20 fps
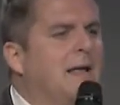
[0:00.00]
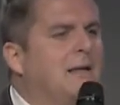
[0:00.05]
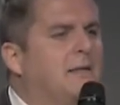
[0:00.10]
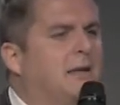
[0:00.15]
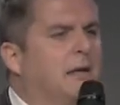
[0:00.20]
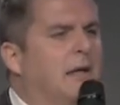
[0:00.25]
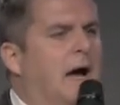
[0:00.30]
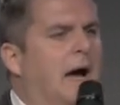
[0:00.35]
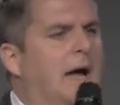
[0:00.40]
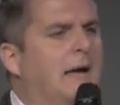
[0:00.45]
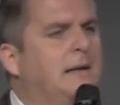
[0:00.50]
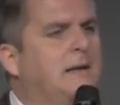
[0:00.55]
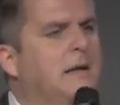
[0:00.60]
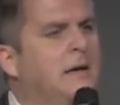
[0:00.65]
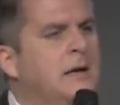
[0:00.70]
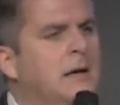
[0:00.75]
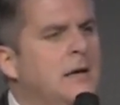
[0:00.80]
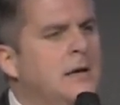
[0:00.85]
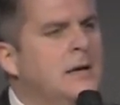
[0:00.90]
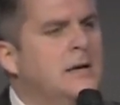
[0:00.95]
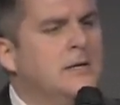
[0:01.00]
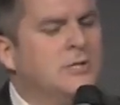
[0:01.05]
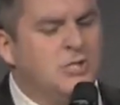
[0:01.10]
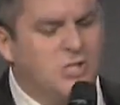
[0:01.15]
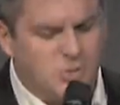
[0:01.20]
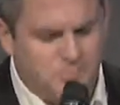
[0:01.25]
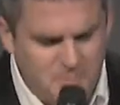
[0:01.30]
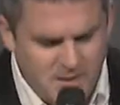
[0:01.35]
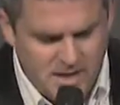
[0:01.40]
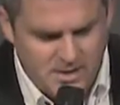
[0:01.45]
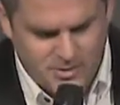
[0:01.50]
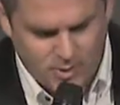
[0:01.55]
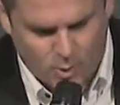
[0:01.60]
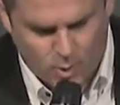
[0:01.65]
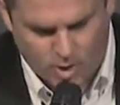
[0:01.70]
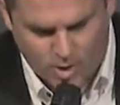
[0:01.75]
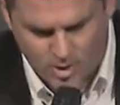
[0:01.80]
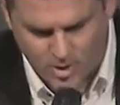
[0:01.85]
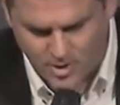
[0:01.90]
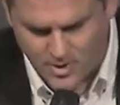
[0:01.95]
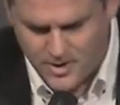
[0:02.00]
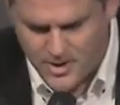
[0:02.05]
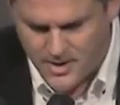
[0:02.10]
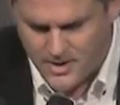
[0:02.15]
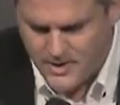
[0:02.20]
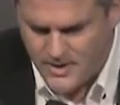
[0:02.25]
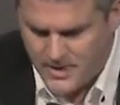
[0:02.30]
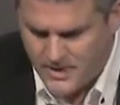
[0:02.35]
tonight, speak the word.